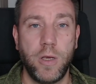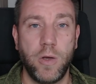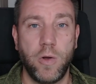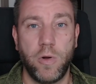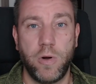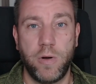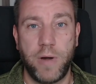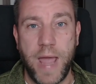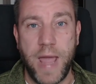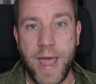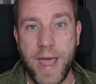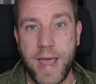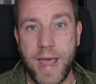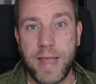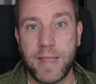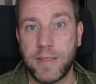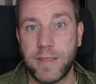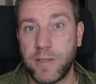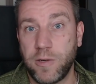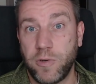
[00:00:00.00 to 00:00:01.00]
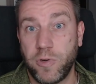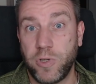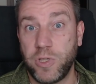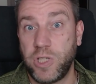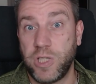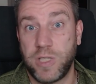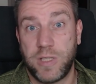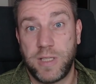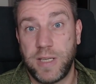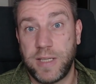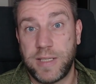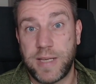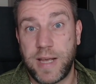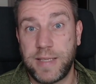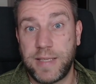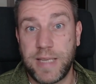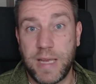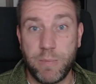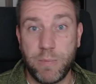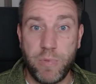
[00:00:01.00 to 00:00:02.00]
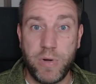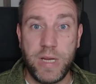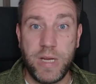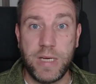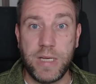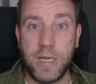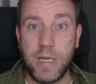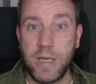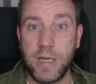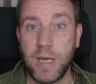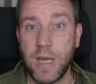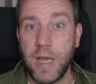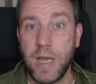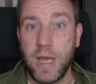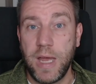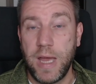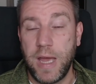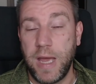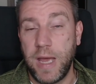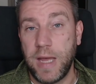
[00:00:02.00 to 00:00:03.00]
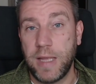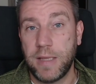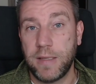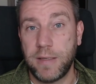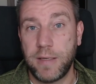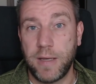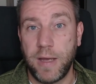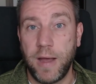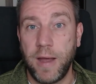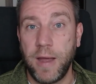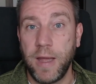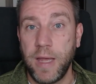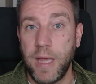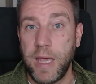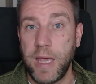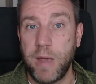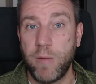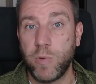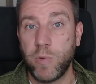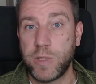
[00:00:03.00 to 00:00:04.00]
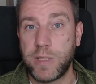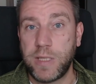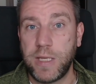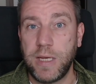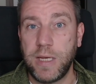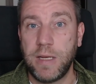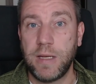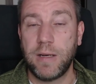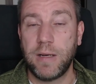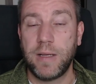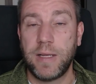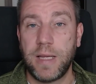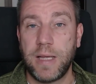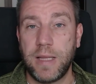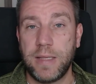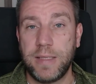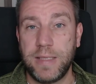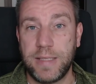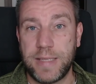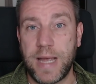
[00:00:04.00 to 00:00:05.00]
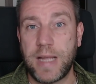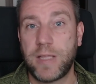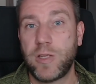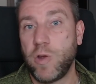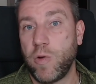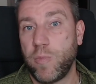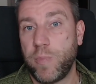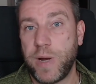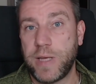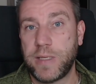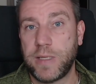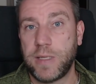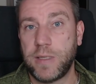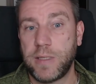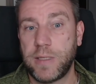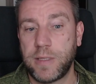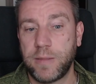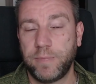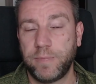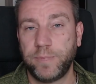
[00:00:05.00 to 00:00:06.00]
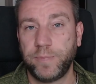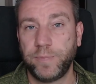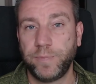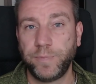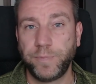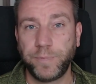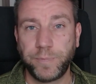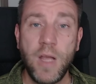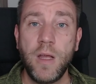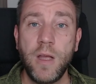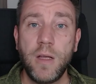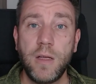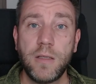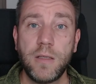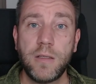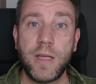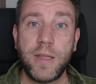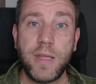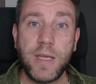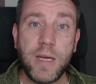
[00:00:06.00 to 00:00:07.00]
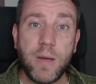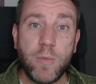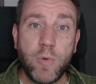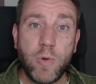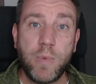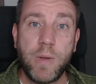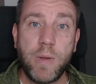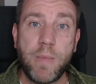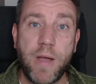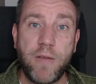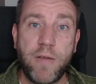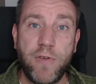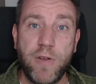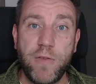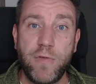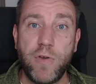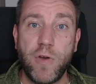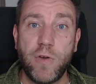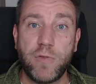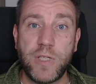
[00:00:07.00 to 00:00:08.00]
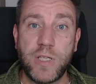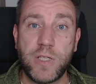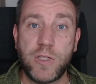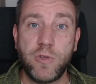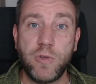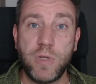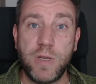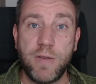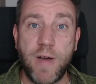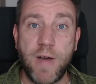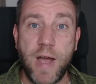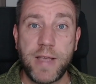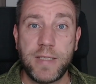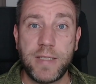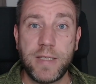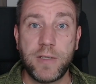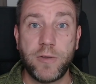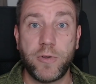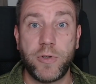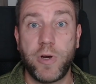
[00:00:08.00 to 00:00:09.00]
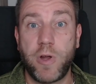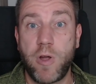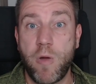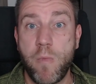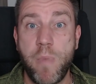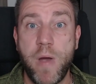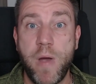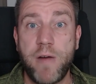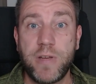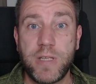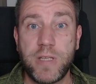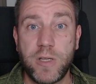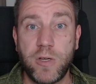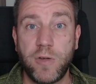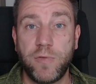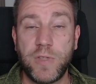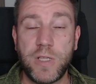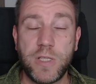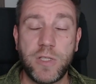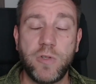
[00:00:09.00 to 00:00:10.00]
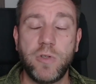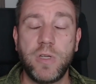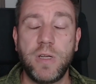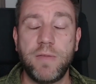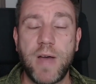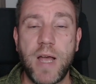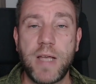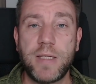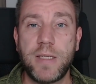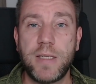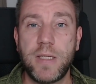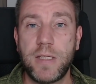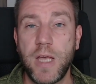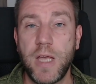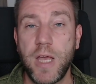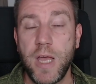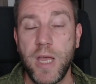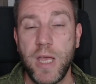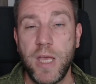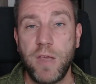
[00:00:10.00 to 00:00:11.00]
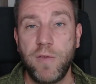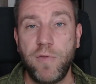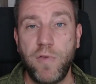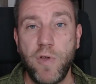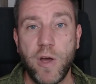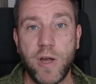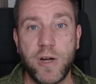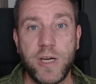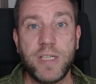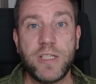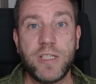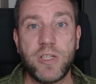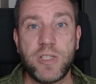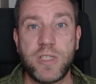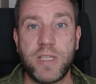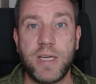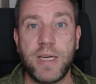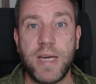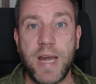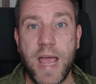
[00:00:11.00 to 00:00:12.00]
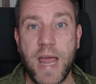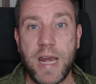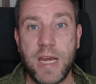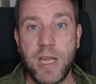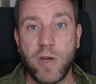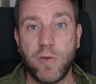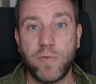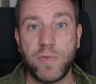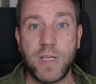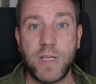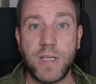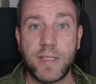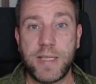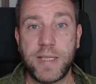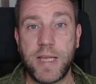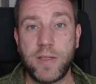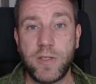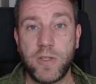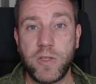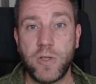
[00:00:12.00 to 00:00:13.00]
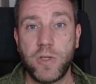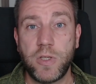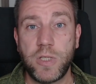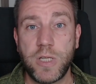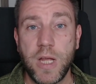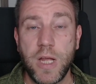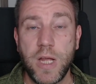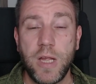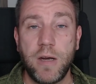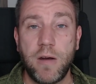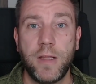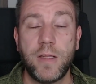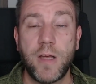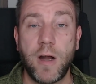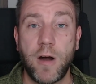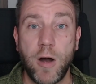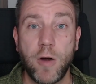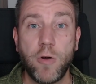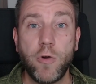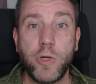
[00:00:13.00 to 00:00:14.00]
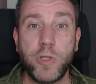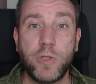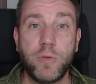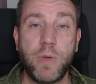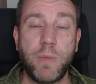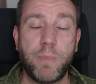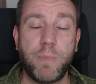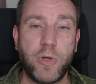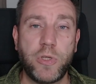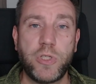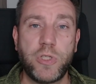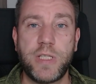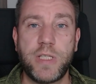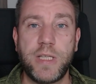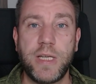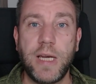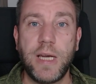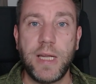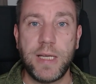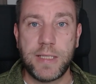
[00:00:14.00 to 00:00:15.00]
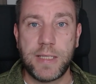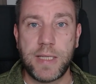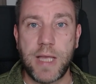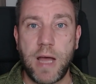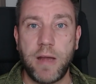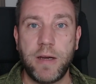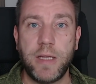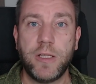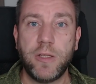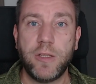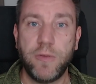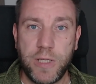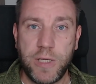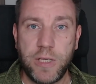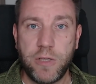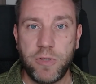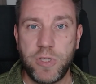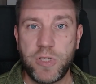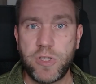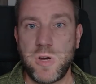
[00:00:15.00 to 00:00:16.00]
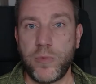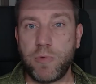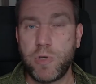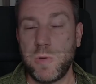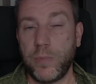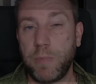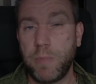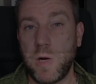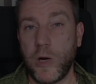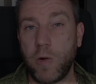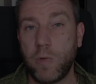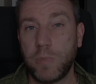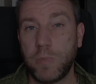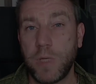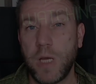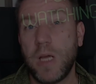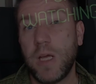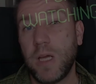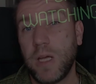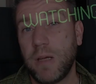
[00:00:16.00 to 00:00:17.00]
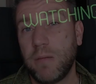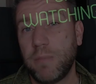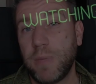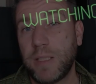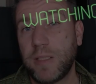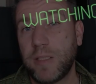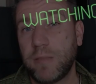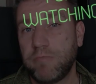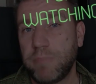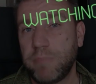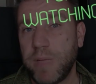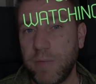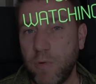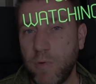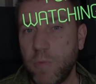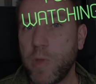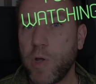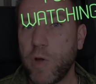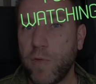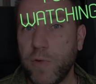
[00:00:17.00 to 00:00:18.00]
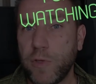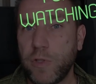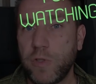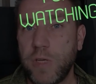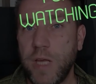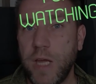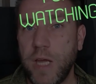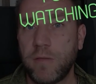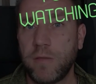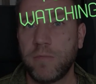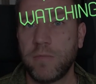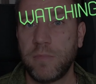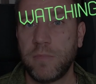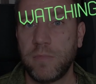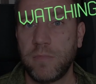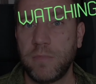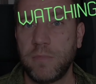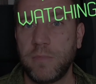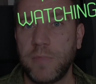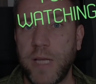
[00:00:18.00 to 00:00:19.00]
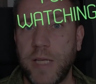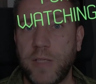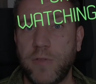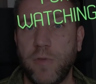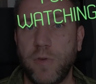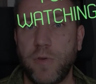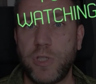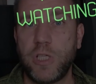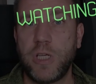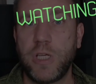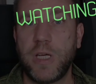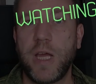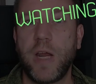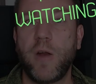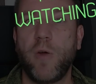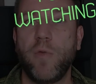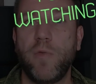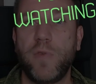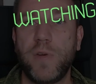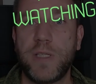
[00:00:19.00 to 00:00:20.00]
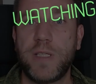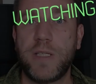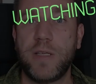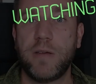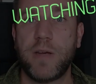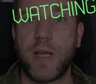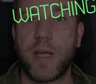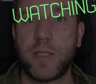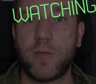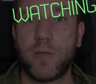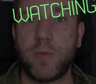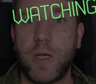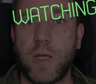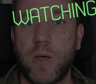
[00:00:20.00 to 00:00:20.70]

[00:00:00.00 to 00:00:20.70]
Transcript: your hands or just as I said, breathing, and uh, it will still detect your presence. So I think that will be my review of these two devices or the comparison of these two devices. If you are interested in any of these sensors, there are going to be purchasing links down in the video description below. But that will be all for today. Thanks for watching and hopefully see you next